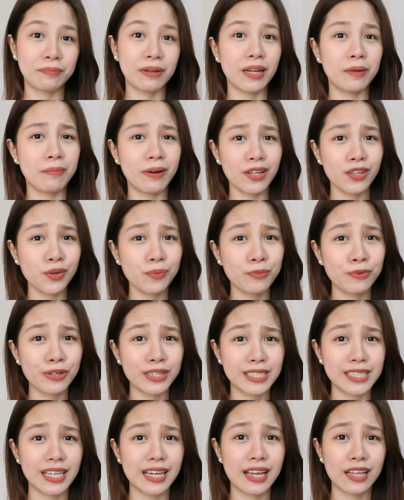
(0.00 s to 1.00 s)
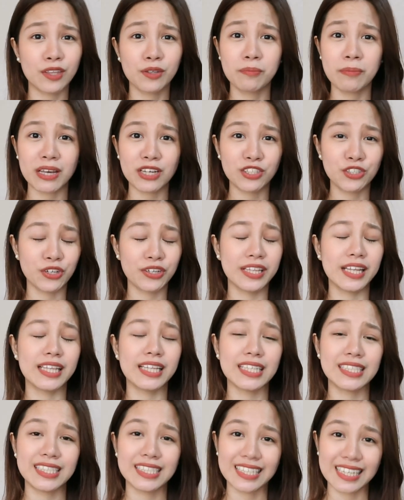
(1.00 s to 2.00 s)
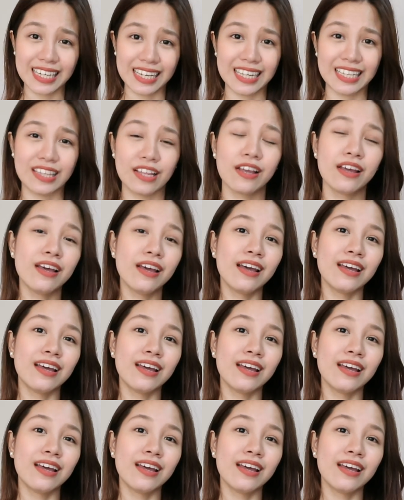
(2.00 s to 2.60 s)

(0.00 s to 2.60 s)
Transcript: Palabhan nyo muna sila to make sure that it's clean.